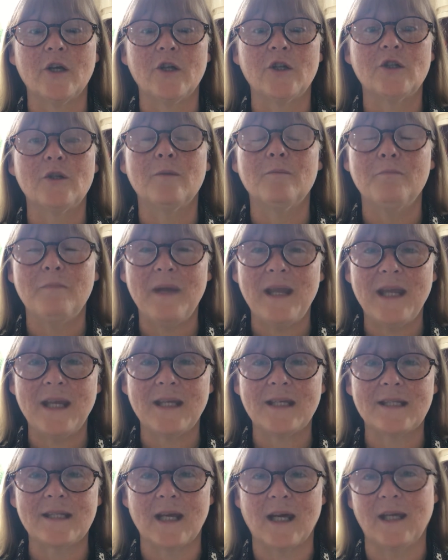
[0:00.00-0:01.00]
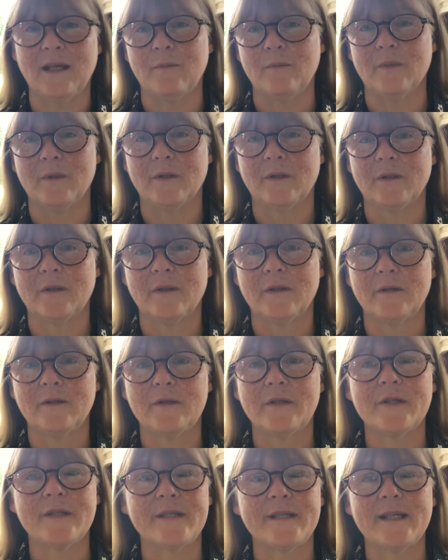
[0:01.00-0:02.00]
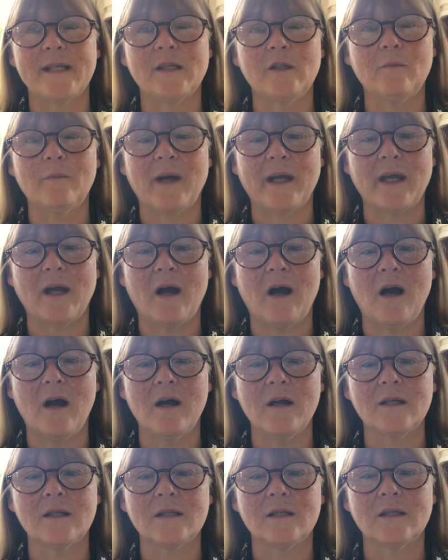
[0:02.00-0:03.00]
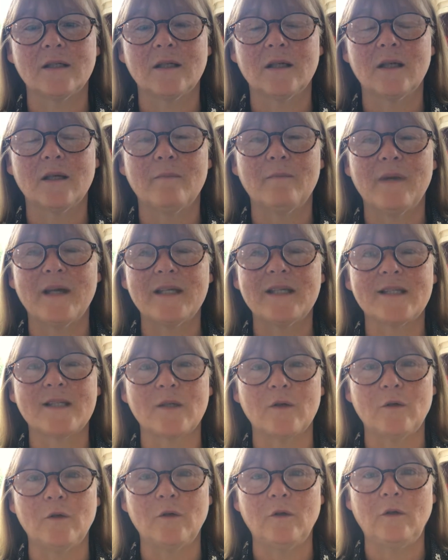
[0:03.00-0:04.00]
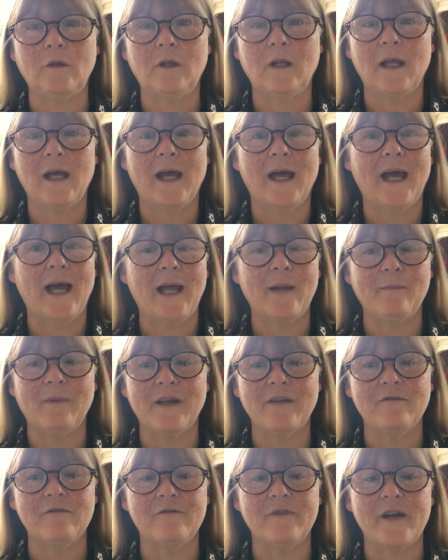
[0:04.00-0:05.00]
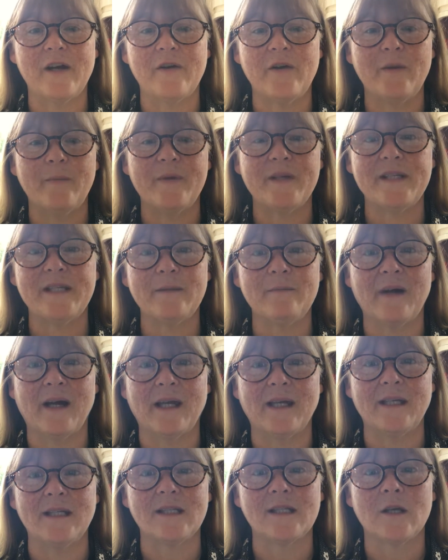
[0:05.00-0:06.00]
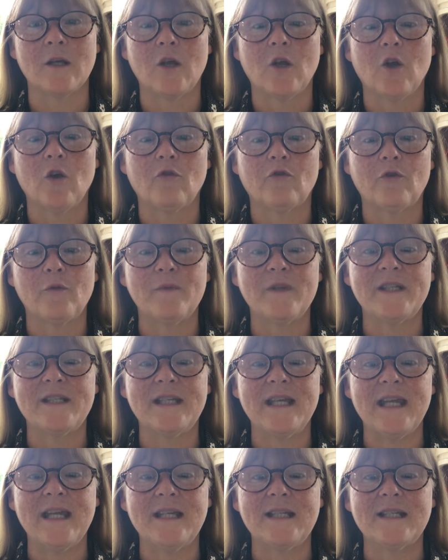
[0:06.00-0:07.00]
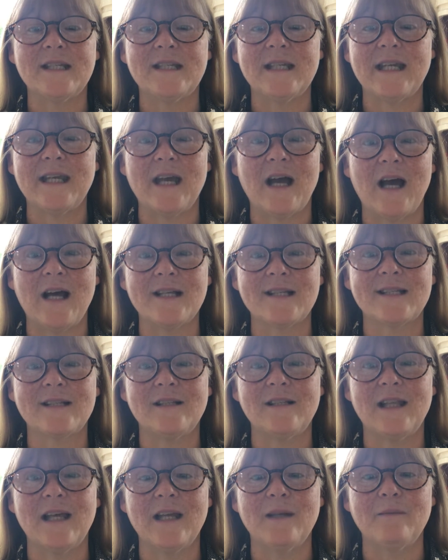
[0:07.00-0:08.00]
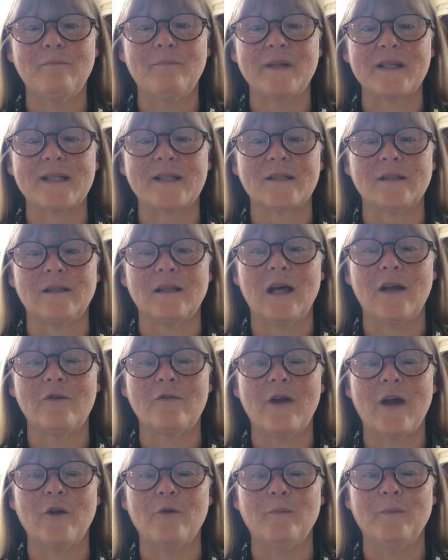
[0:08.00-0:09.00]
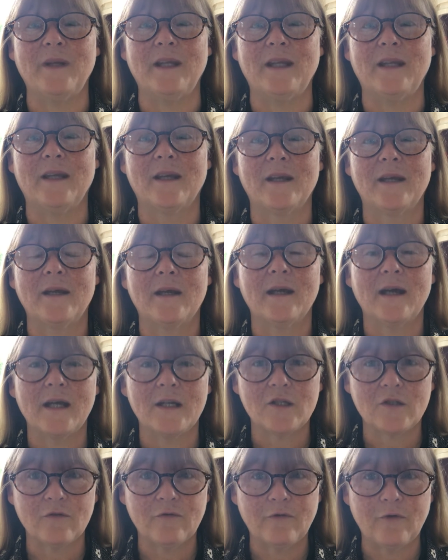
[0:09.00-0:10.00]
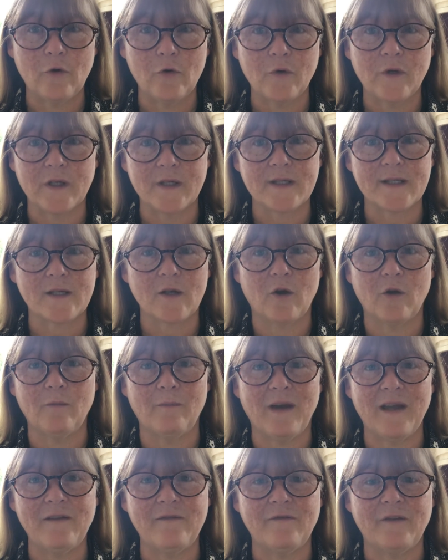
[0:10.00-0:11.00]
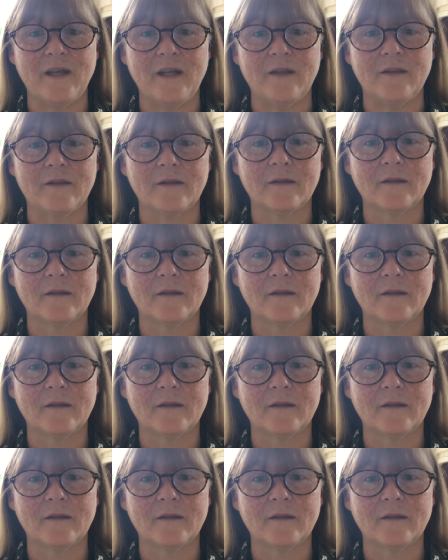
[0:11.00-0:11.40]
to make time, to still my heart, my soul, and my very busy mind from the day-to-day hustle and bustle around me, and to focus on my faith.